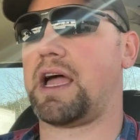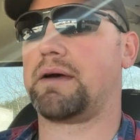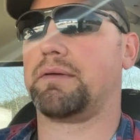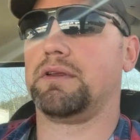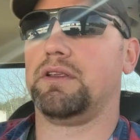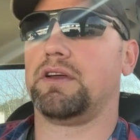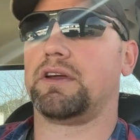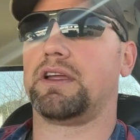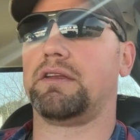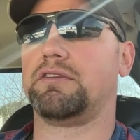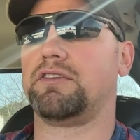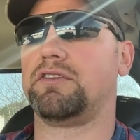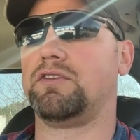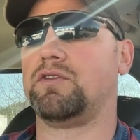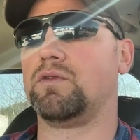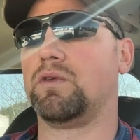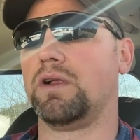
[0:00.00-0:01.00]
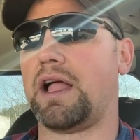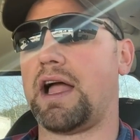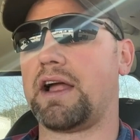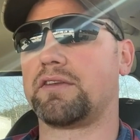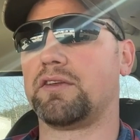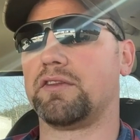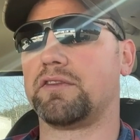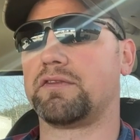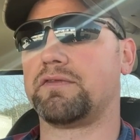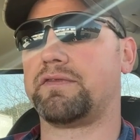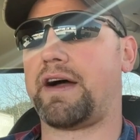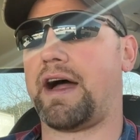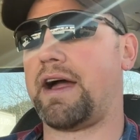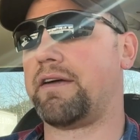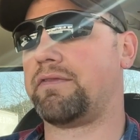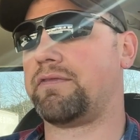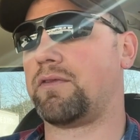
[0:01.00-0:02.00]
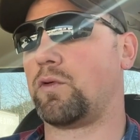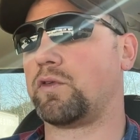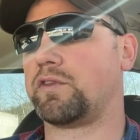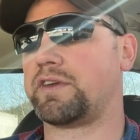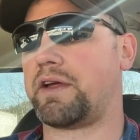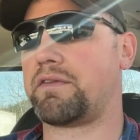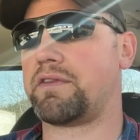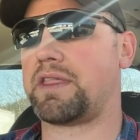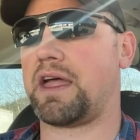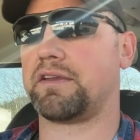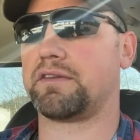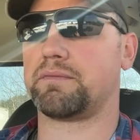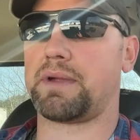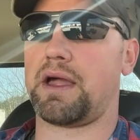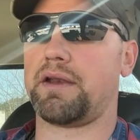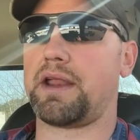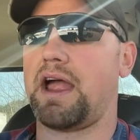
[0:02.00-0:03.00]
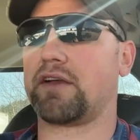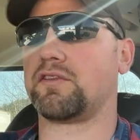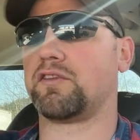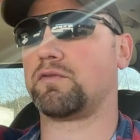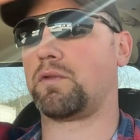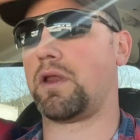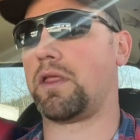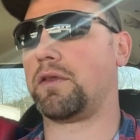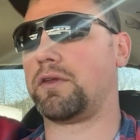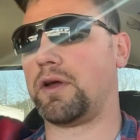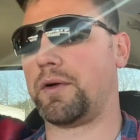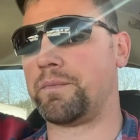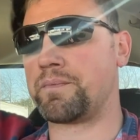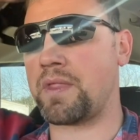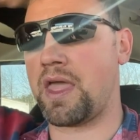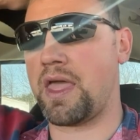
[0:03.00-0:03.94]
I would look at dual axles, 5 or 7,000-pound axles, one of the two.